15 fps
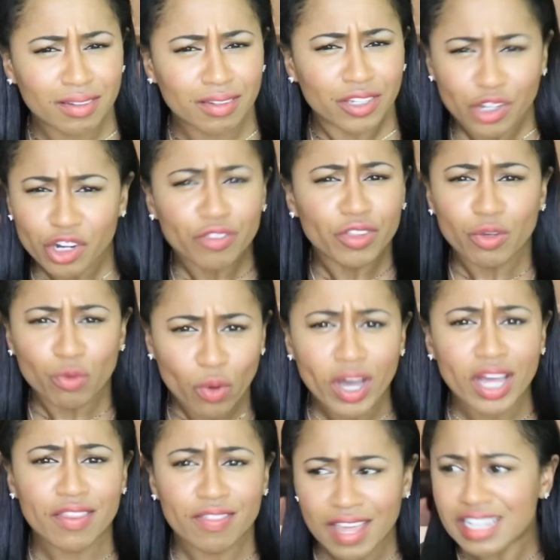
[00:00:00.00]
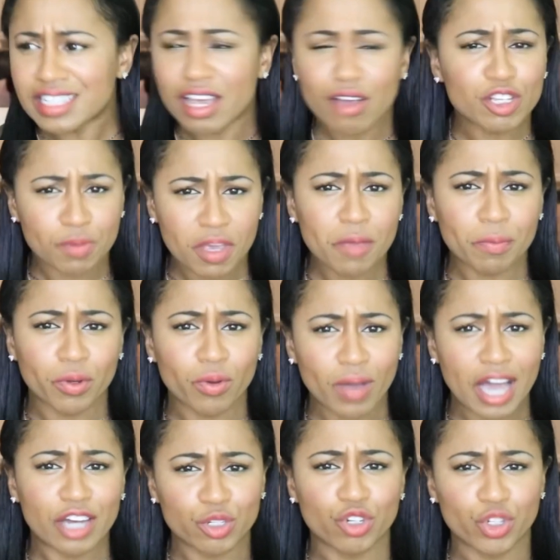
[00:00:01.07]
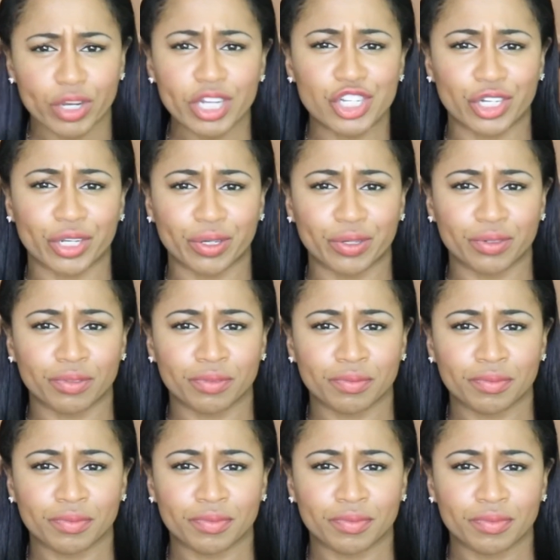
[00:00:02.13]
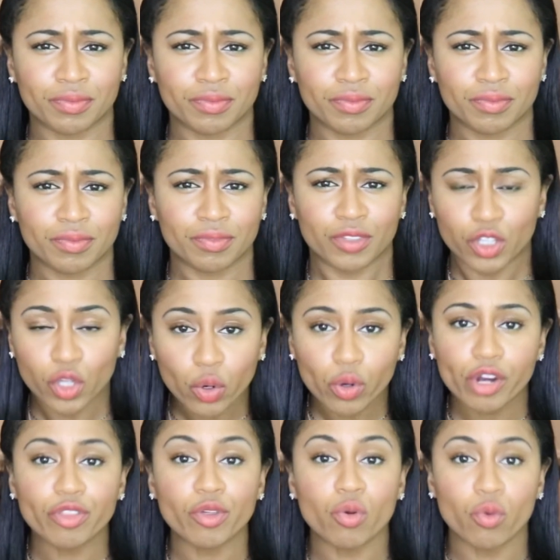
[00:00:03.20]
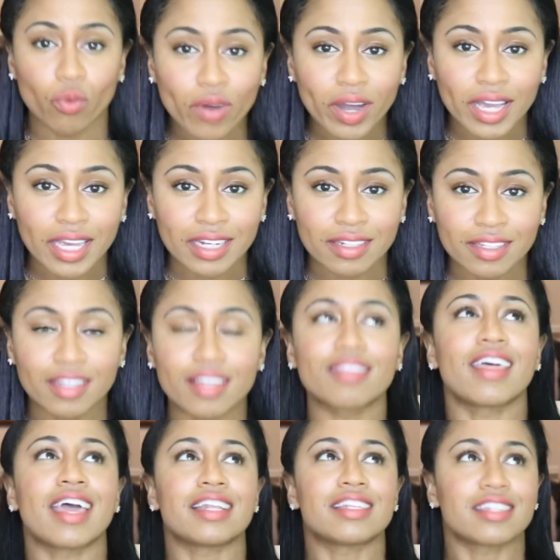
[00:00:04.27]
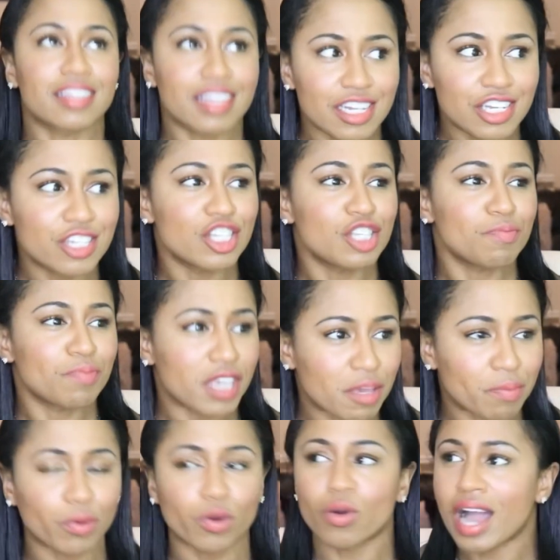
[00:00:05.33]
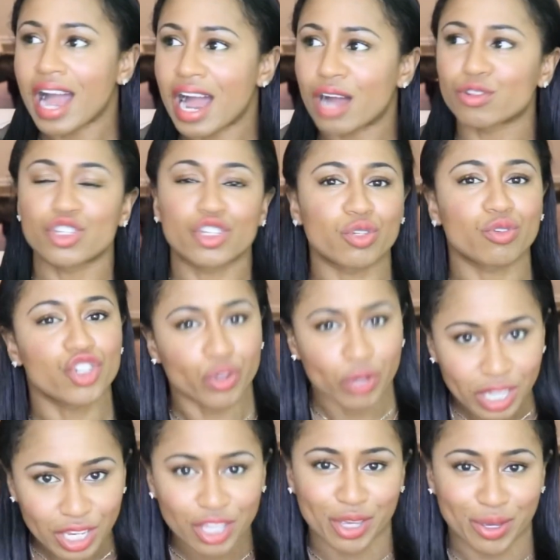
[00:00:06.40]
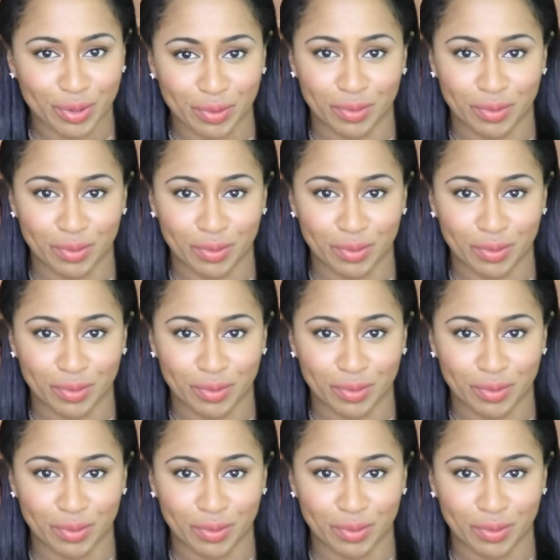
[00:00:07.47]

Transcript: You're the one that tells people how to treat you. You're the one that teaches people how to treat you.